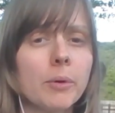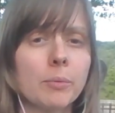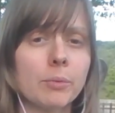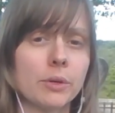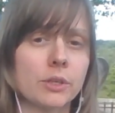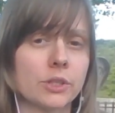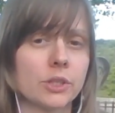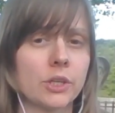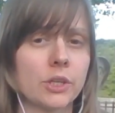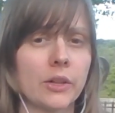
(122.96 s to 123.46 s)
about
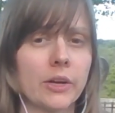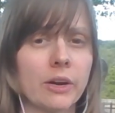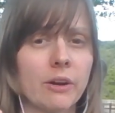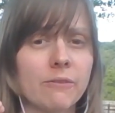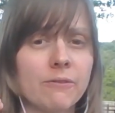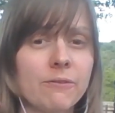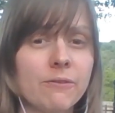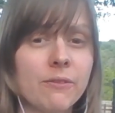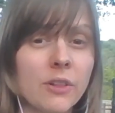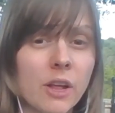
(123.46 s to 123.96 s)
brushing like a
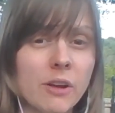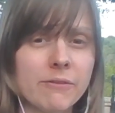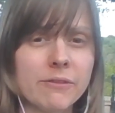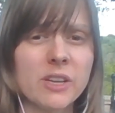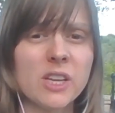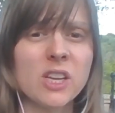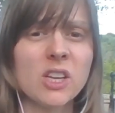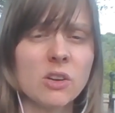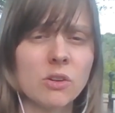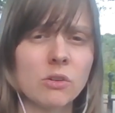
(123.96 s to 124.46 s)

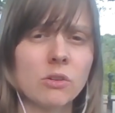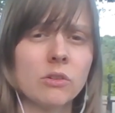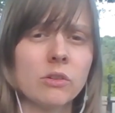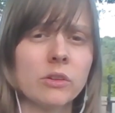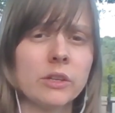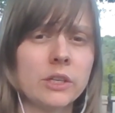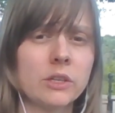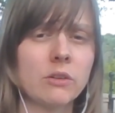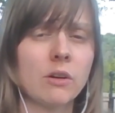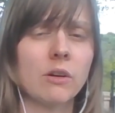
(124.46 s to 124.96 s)
fluffy,
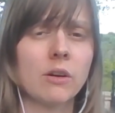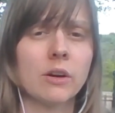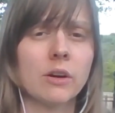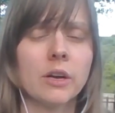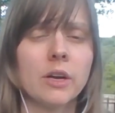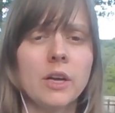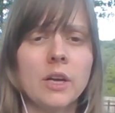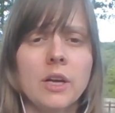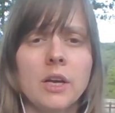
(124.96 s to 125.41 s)
curly dog,